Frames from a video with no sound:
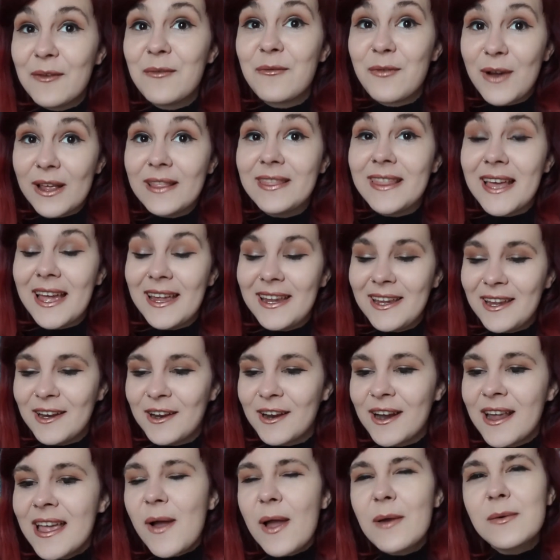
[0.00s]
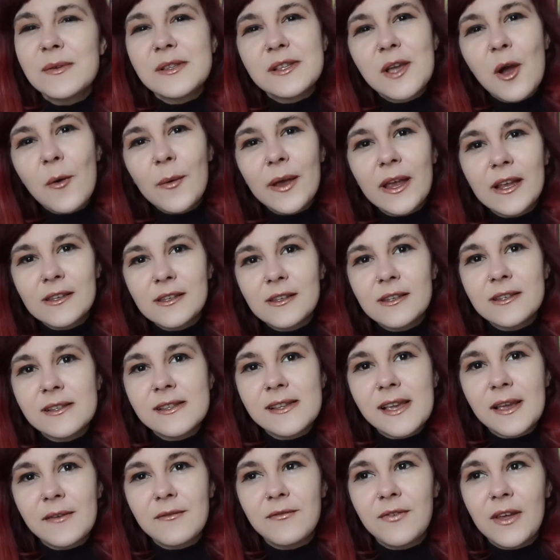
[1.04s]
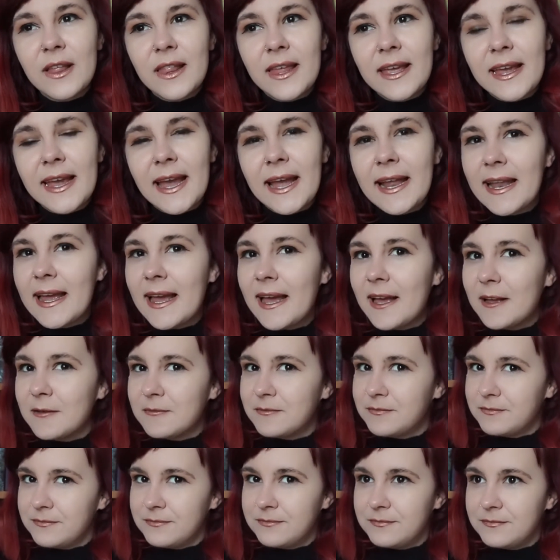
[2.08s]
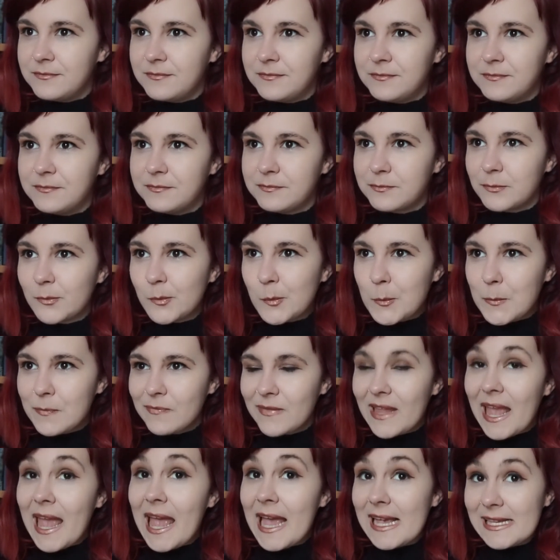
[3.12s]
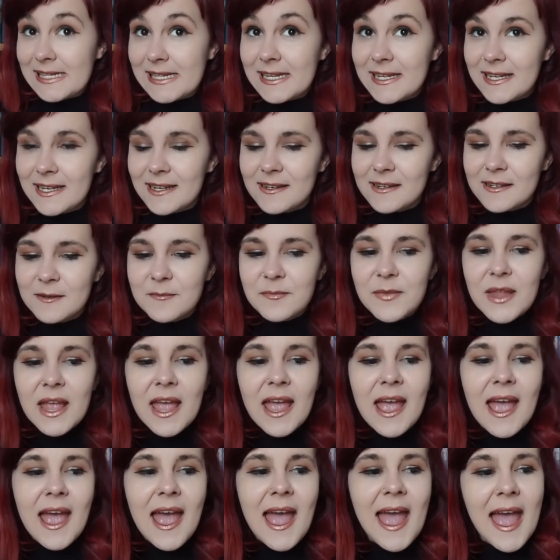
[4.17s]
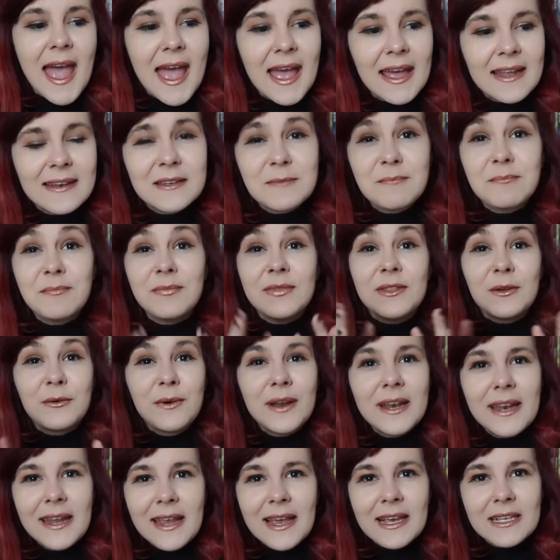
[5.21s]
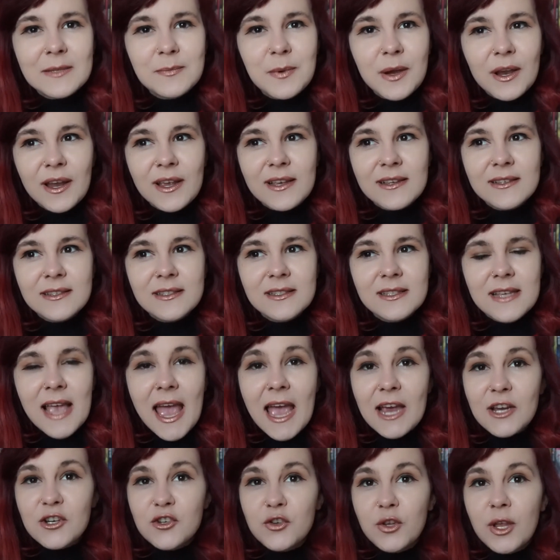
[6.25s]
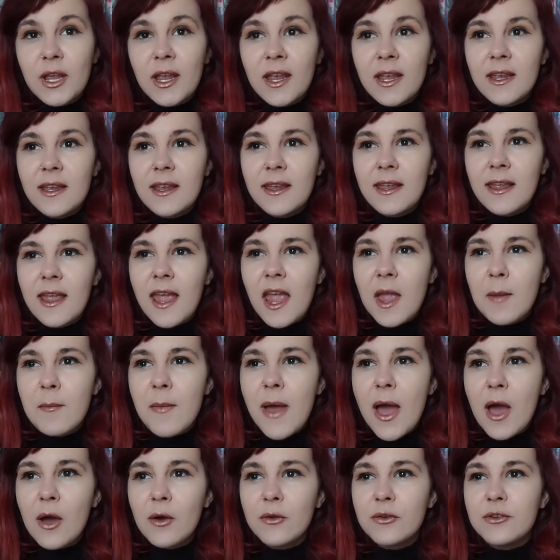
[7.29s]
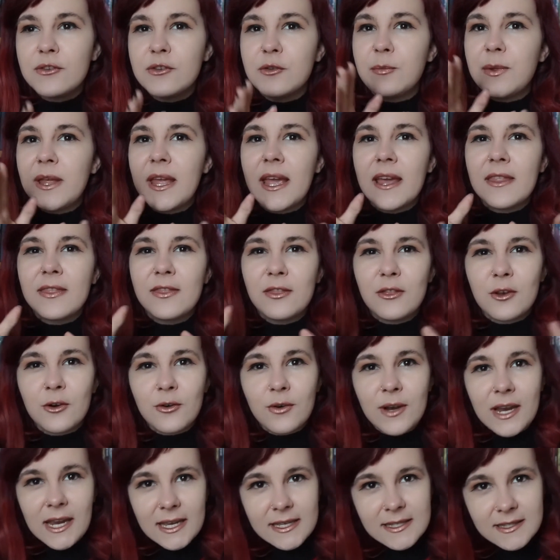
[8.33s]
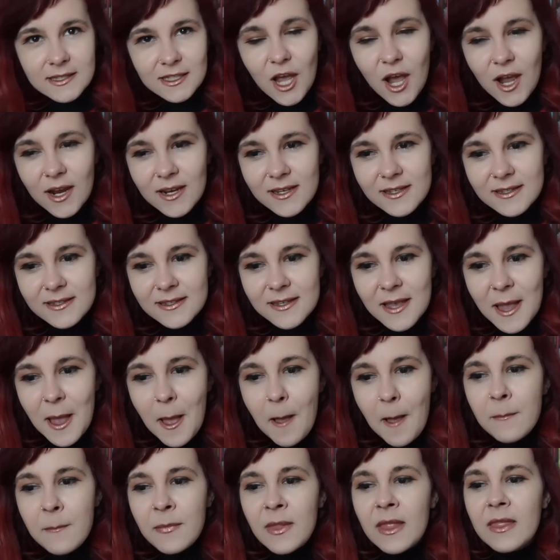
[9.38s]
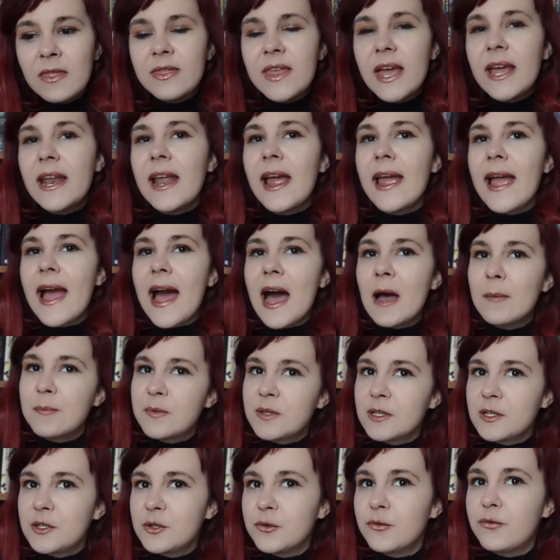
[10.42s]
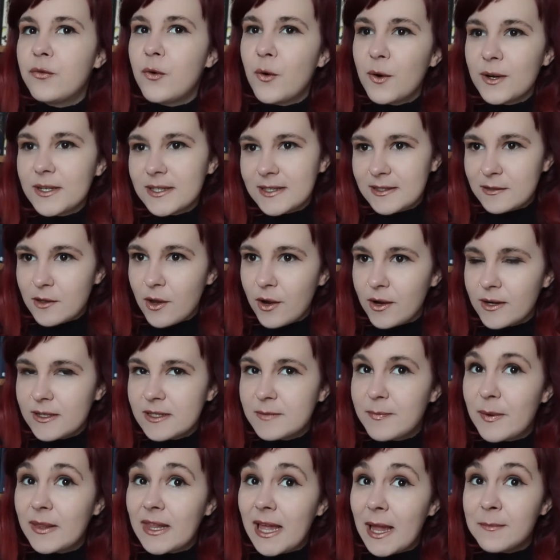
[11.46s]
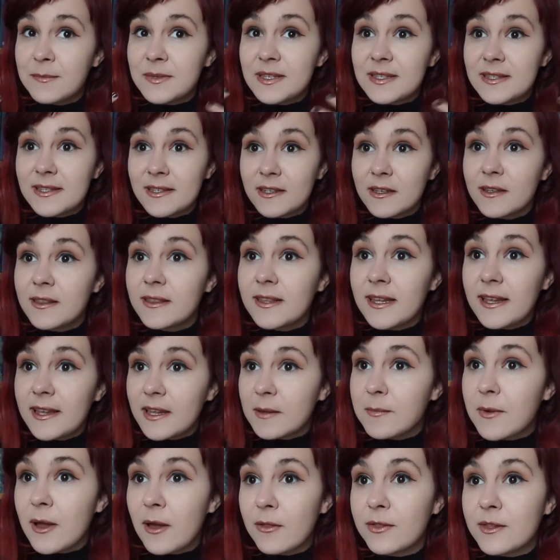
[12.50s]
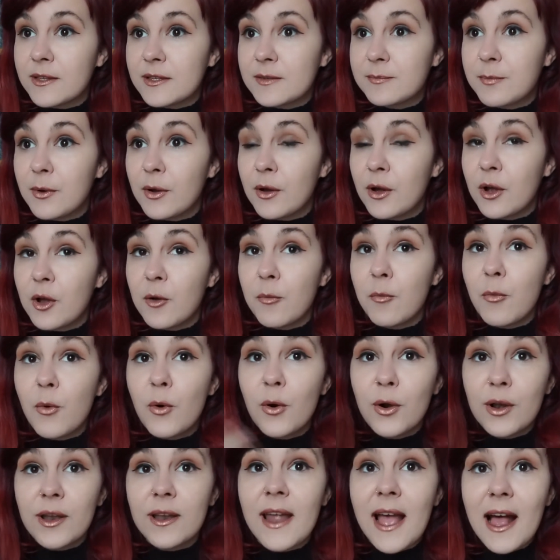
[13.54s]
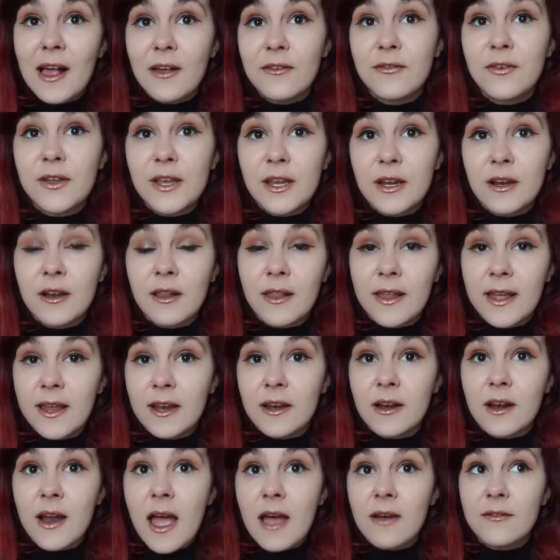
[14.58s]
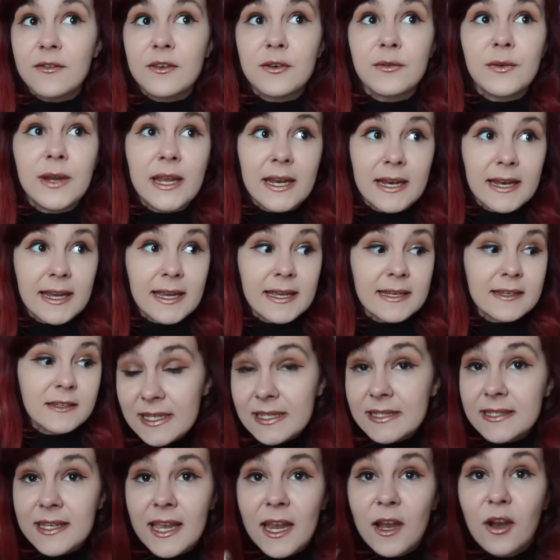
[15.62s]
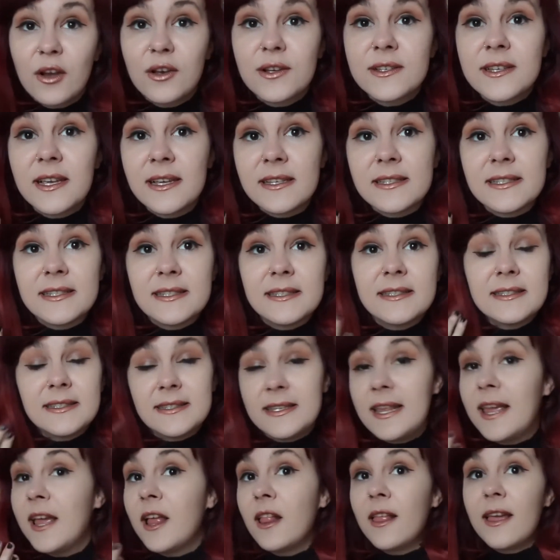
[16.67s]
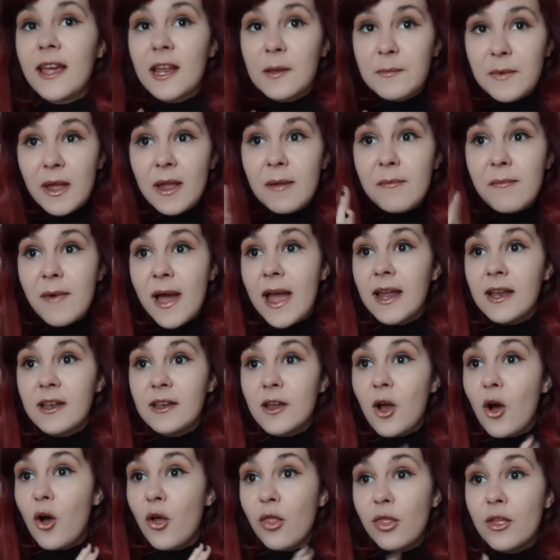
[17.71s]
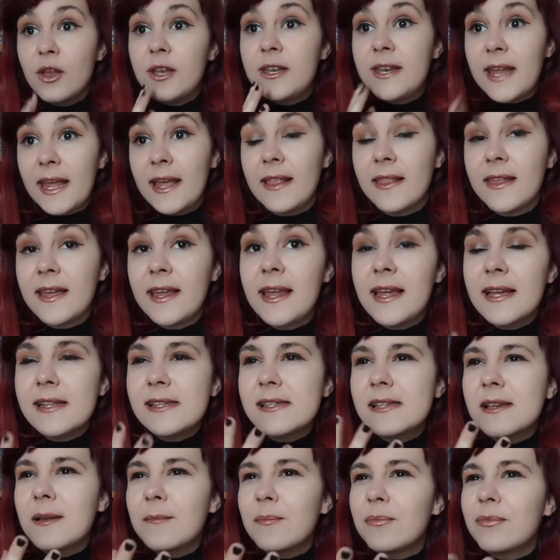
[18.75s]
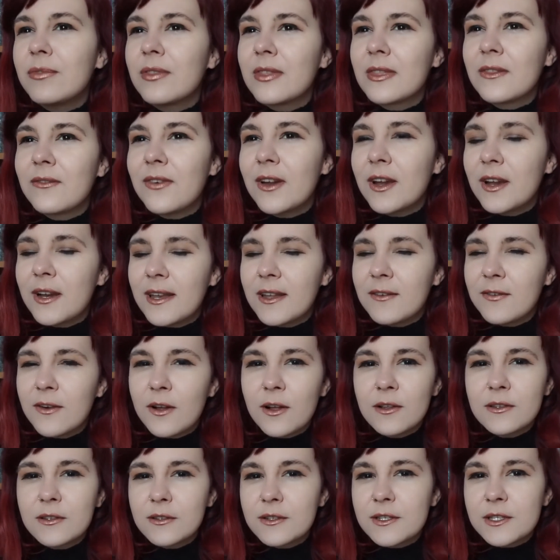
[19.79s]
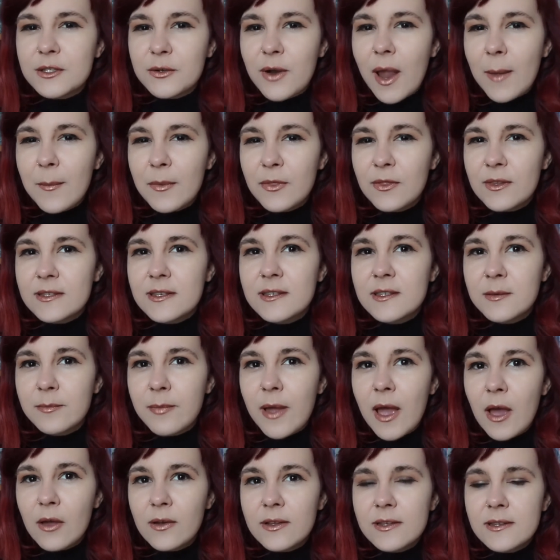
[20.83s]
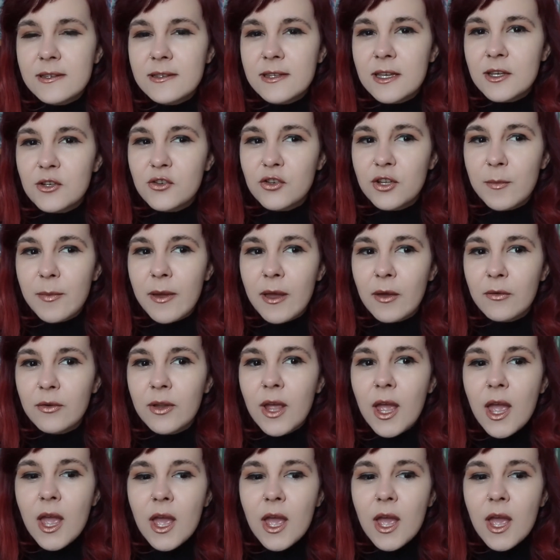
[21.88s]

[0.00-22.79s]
read that year. I was going into this feeling kind of mm, hesitant and the reading experience actually came out to be at three stars. Then I opted to four stars, but I'm still thinking about this book more than half a year later after reading it. These characters are still in my mind on the daily. It's a, uh, very difficult to describe what this is about. It's essentially about